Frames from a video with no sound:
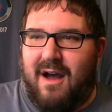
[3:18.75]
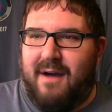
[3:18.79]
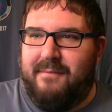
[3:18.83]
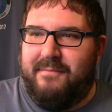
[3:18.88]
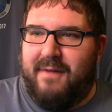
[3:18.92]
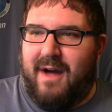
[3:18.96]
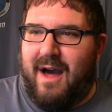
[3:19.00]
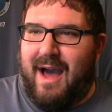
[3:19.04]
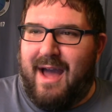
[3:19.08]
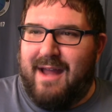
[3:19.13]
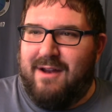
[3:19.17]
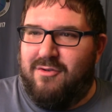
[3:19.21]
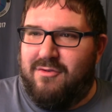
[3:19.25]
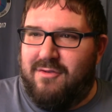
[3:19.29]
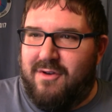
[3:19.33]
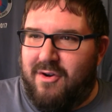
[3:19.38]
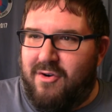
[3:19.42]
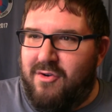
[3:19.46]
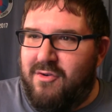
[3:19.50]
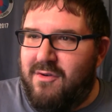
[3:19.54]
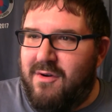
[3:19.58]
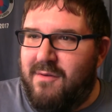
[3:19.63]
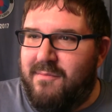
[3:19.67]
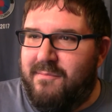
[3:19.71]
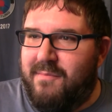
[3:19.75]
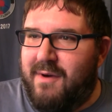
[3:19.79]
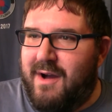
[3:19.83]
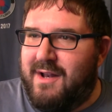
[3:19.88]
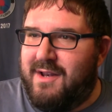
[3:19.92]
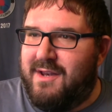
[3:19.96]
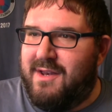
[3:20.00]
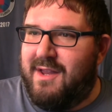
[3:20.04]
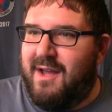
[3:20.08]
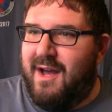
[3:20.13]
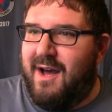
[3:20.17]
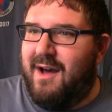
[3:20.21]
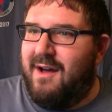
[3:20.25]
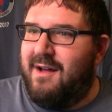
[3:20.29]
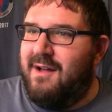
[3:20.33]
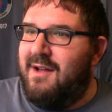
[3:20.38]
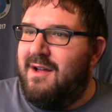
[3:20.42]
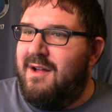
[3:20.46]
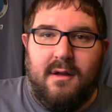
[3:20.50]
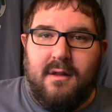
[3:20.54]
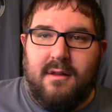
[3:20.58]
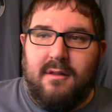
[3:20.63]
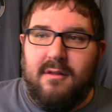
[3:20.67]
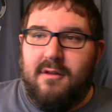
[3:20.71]
I'm, I do not know. But uh,
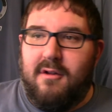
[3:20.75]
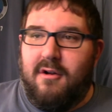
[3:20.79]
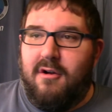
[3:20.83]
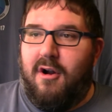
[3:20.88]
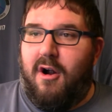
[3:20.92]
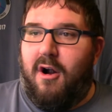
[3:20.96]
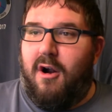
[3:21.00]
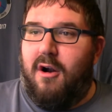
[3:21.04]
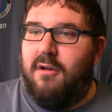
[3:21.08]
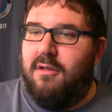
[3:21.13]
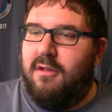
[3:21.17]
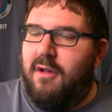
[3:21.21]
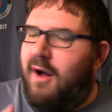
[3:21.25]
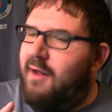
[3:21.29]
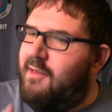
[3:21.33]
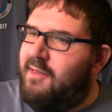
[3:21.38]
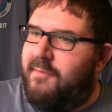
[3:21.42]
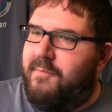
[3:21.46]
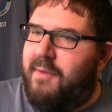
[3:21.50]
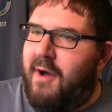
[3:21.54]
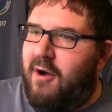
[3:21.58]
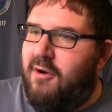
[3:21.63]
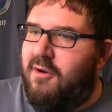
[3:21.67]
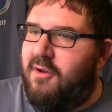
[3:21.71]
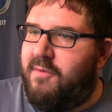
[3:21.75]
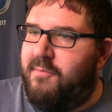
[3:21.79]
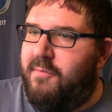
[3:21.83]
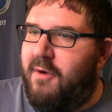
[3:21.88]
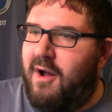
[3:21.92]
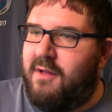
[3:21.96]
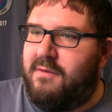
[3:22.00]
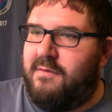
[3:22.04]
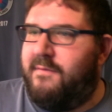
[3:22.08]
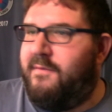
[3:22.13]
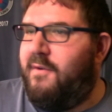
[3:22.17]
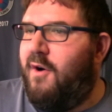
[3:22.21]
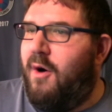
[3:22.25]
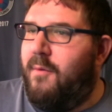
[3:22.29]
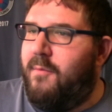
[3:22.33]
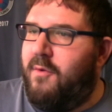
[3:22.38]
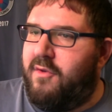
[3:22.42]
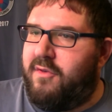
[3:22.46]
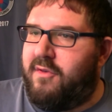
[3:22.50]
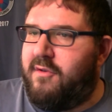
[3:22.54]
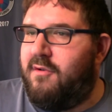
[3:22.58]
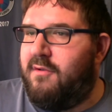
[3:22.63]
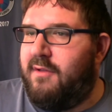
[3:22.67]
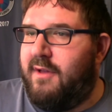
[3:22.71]
there are lots of power spots with
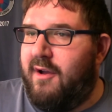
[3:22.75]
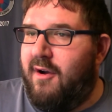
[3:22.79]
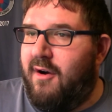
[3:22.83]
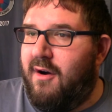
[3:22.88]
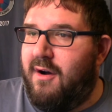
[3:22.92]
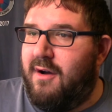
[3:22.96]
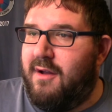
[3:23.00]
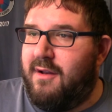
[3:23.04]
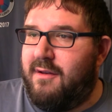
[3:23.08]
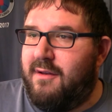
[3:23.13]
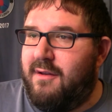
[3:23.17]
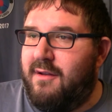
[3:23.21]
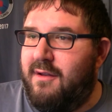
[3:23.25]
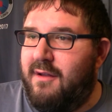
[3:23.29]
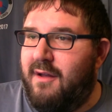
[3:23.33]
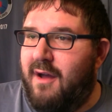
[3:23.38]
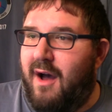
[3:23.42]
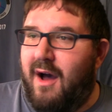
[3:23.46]
Omos early on.